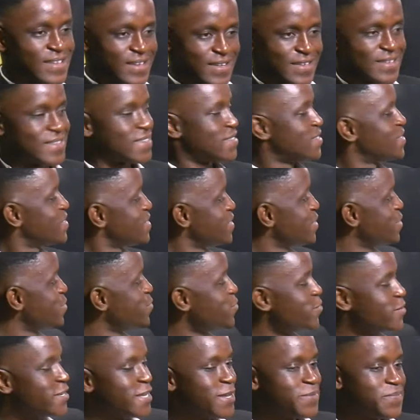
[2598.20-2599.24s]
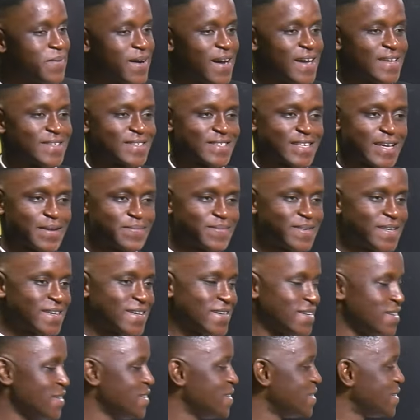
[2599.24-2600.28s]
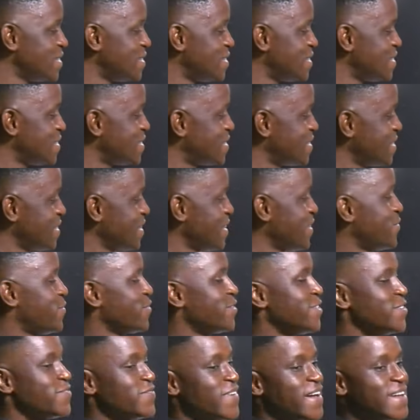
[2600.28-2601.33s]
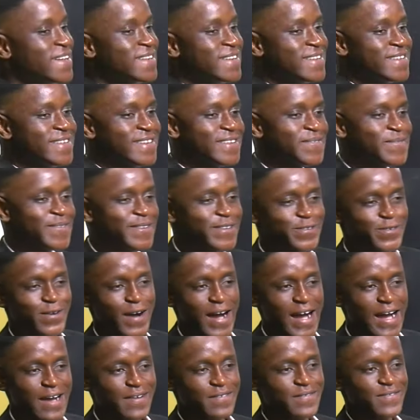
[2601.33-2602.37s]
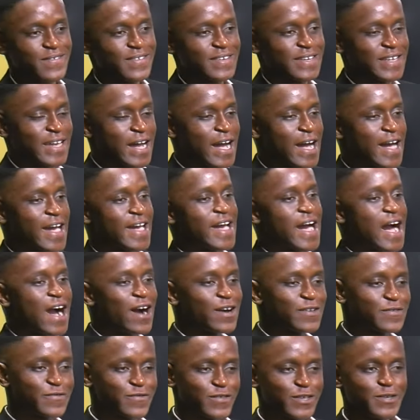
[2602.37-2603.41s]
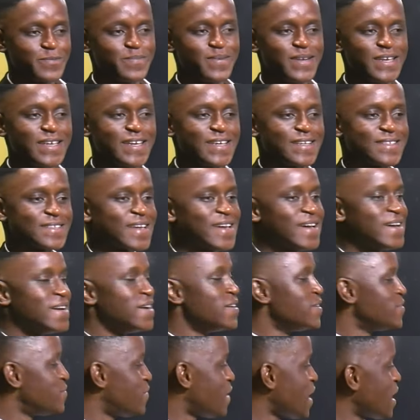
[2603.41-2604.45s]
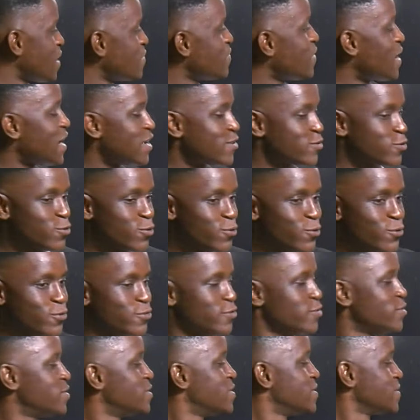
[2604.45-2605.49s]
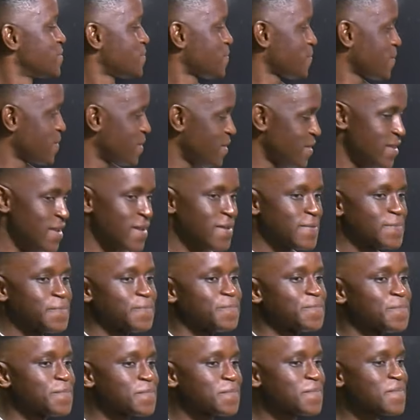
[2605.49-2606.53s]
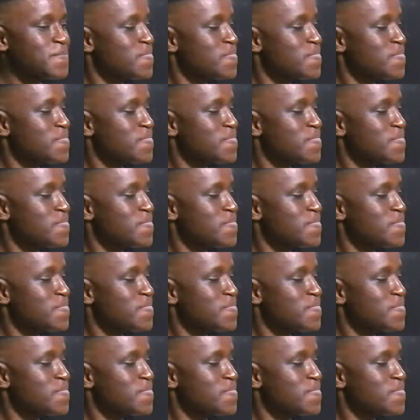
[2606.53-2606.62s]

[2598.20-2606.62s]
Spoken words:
Yes. The goalkeeper has kept a clean sheet. If you divide the team into half, the outfield players, 5 has goals. Then, wow.